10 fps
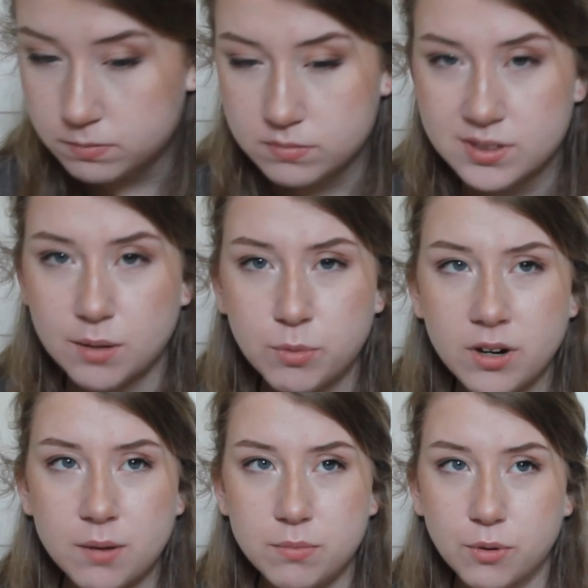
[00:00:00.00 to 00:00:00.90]
Somewhere
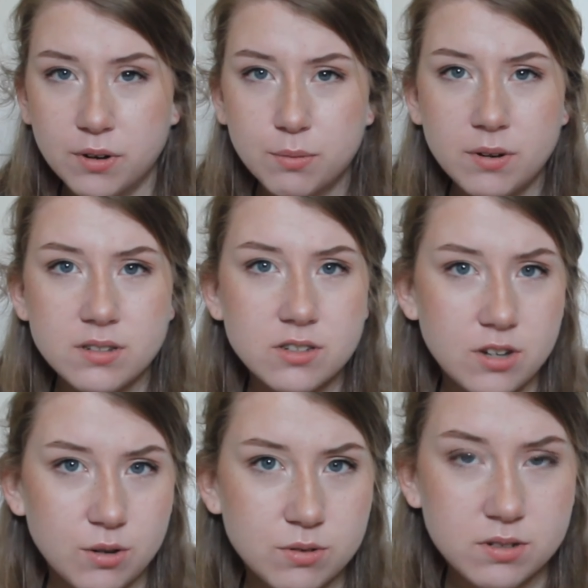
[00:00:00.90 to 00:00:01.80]
up north where it
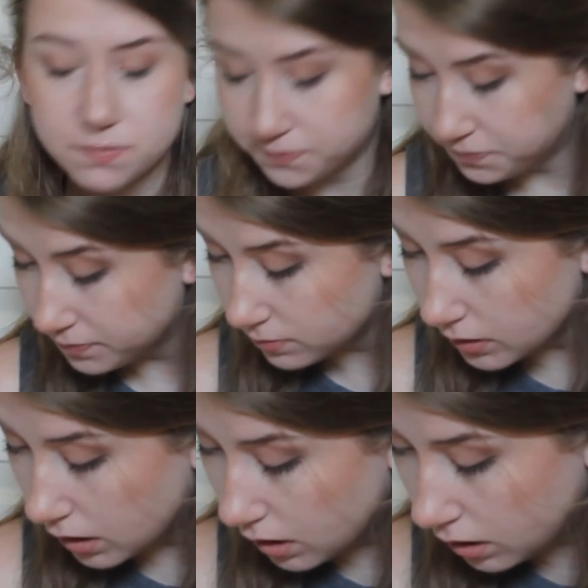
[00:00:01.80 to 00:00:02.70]
snows.
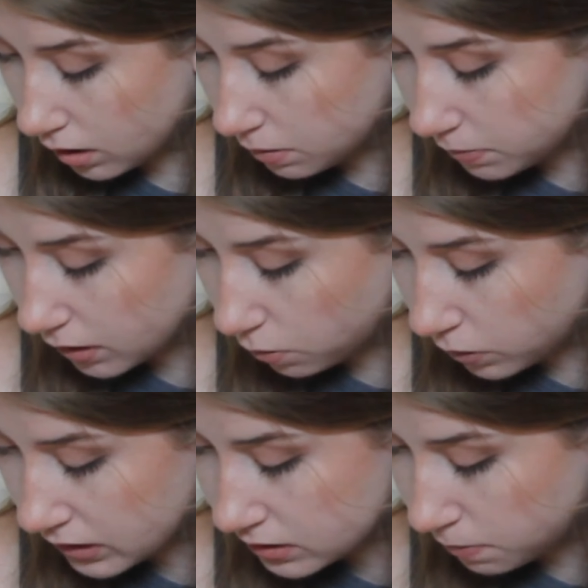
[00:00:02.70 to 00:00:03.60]

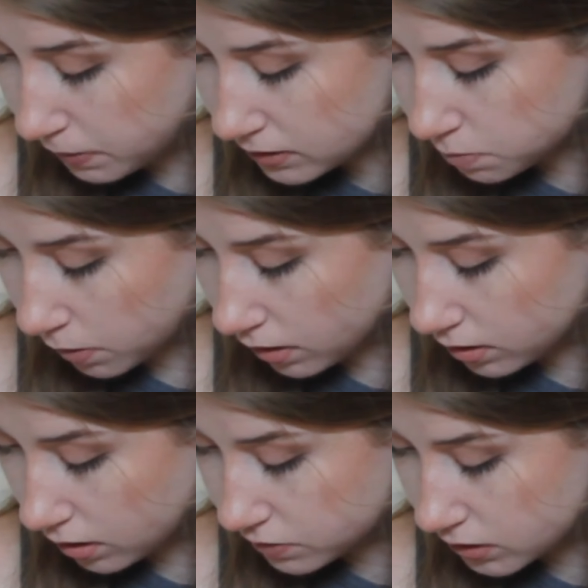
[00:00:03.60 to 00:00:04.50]
What is the best
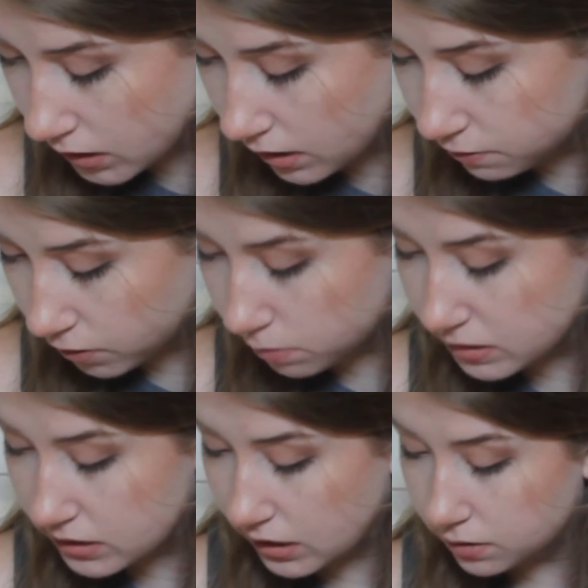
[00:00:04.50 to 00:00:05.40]
part of studying
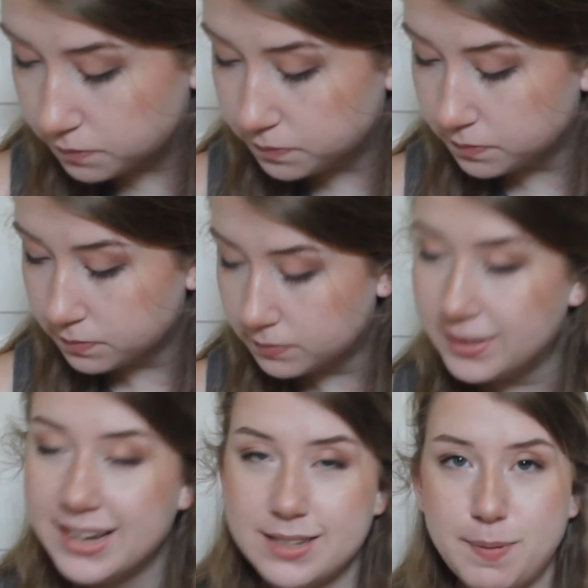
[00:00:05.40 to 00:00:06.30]
pharmacy?
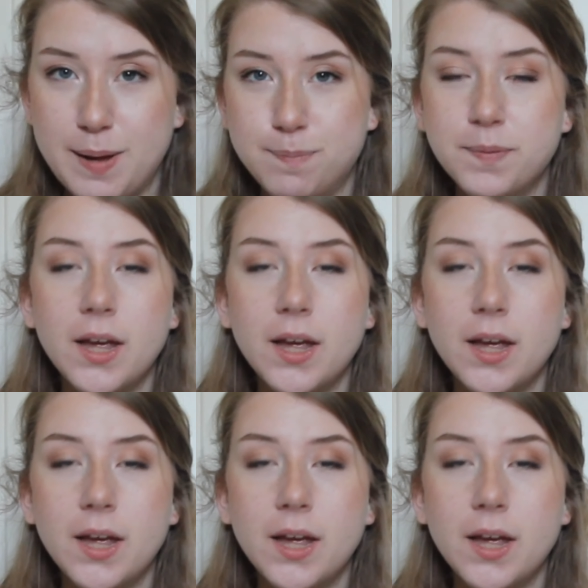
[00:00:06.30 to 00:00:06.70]
Thanks, babe.